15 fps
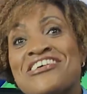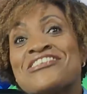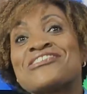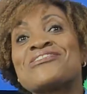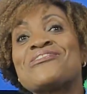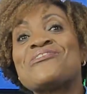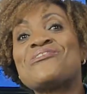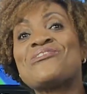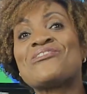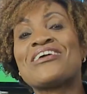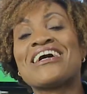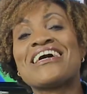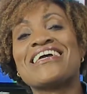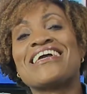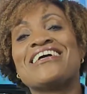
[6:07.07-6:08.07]

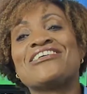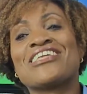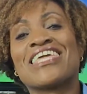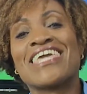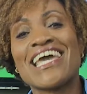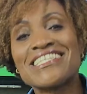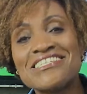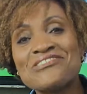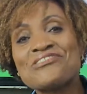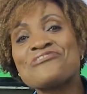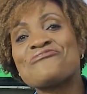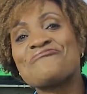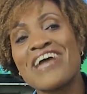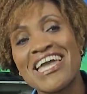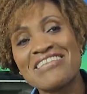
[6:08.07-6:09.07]
So getting to
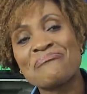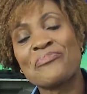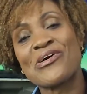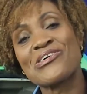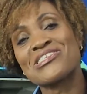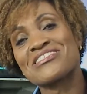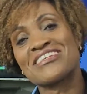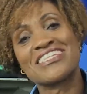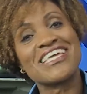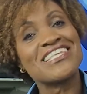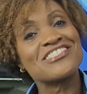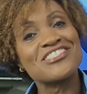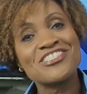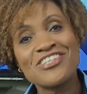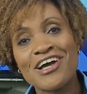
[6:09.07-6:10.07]
the right person
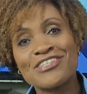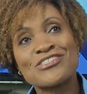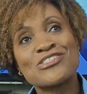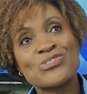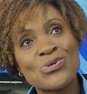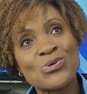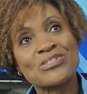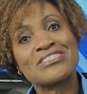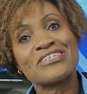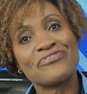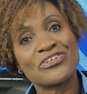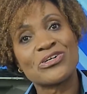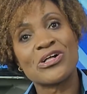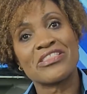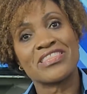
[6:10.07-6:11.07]
is not so
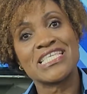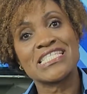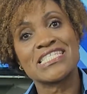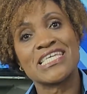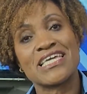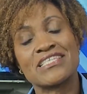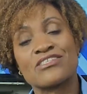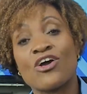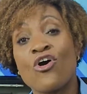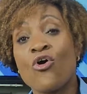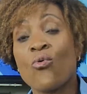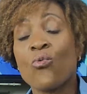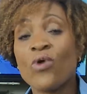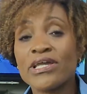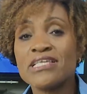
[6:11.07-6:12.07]
difficult these days.
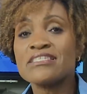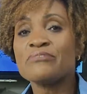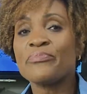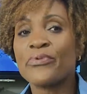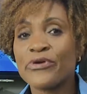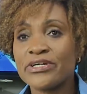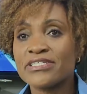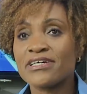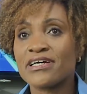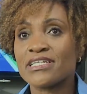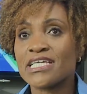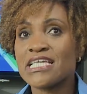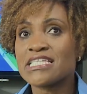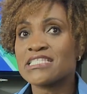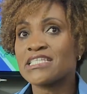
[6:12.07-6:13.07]
What is
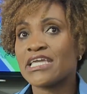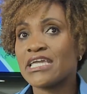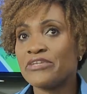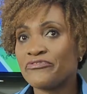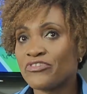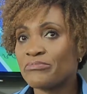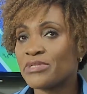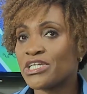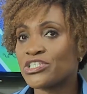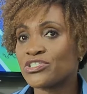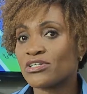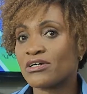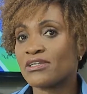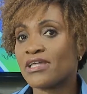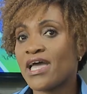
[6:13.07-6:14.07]
important is the
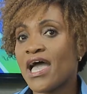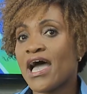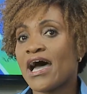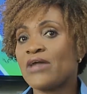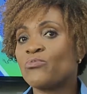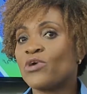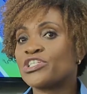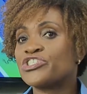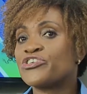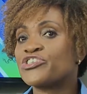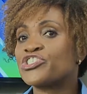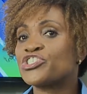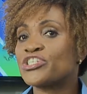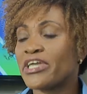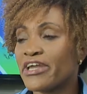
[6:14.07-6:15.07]
information and what you're
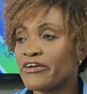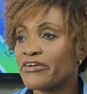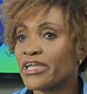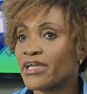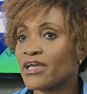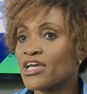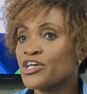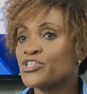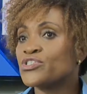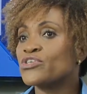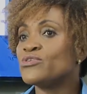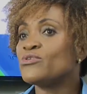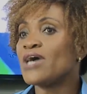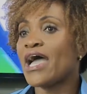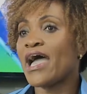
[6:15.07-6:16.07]
sharing.
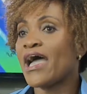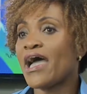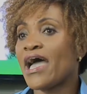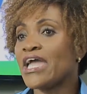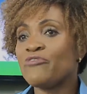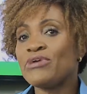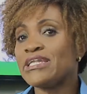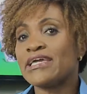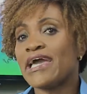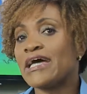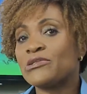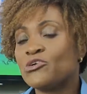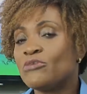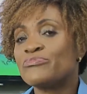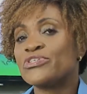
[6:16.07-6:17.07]
So I really
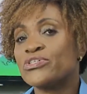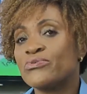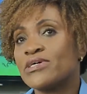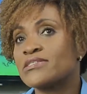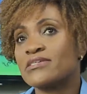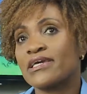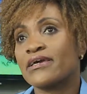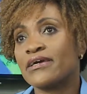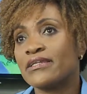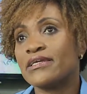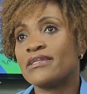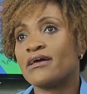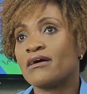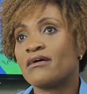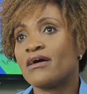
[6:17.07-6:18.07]
can't come to you and say,
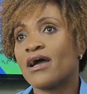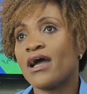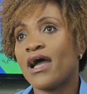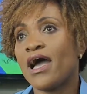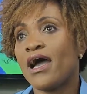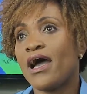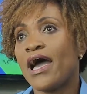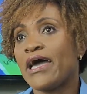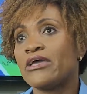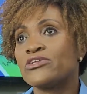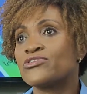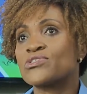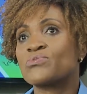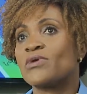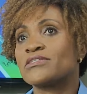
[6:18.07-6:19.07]
Kalila, I
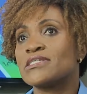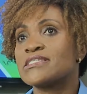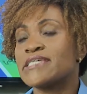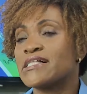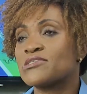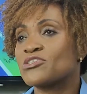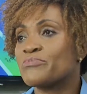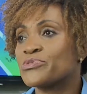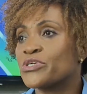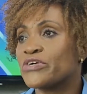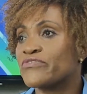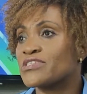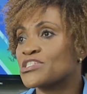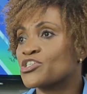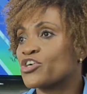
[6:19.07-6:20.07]
just want to sell some
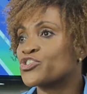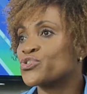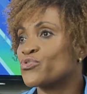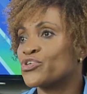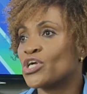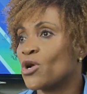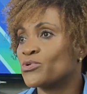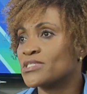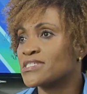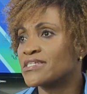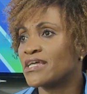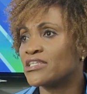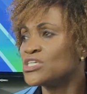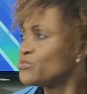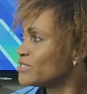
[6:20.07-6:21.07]
services or show you how to
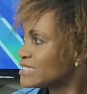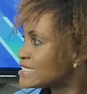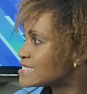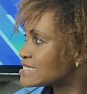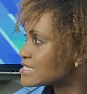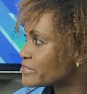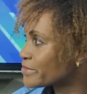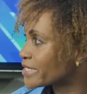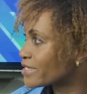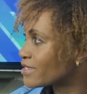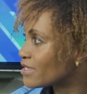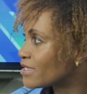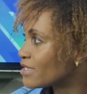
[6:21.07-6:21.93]
sell. You wouldn't listen to me.